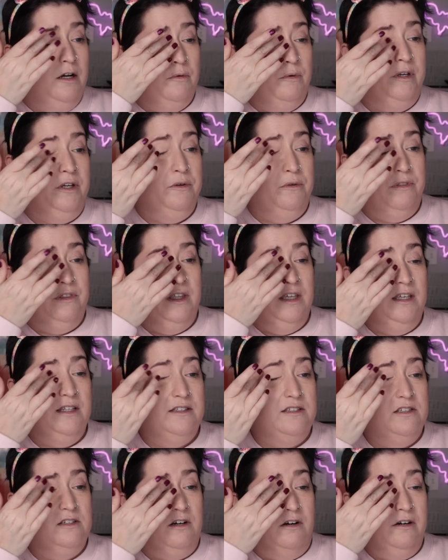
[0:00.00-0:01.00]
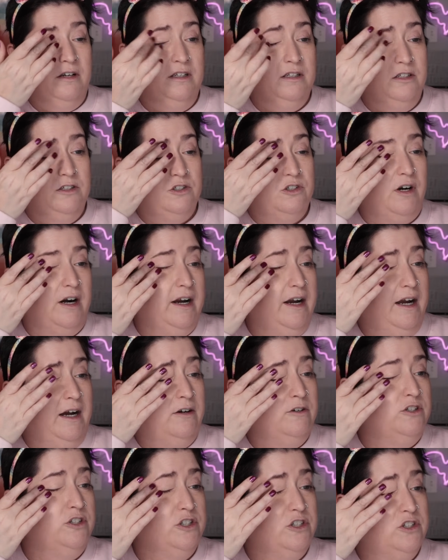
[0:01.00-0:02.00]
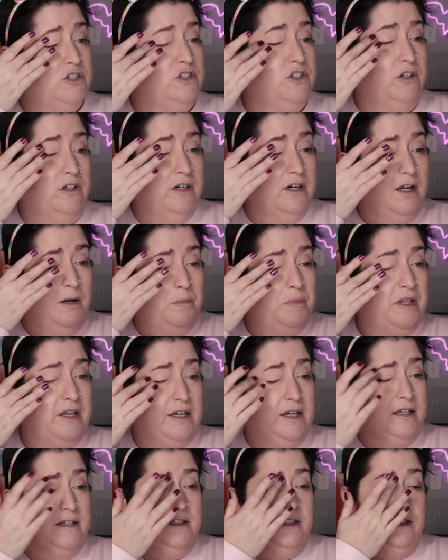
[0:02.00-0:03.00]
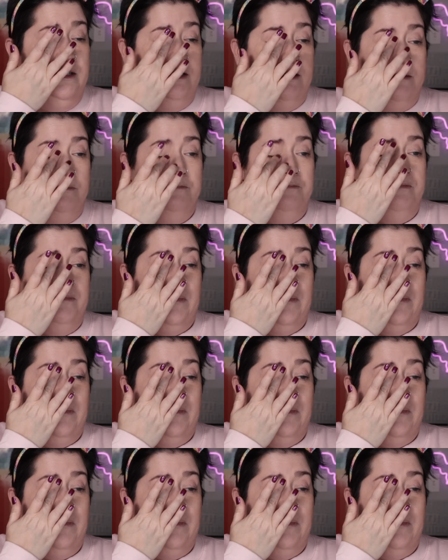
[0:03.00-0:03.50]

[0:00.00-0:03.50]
When you think it's starting to dry out, just stir it up like I did.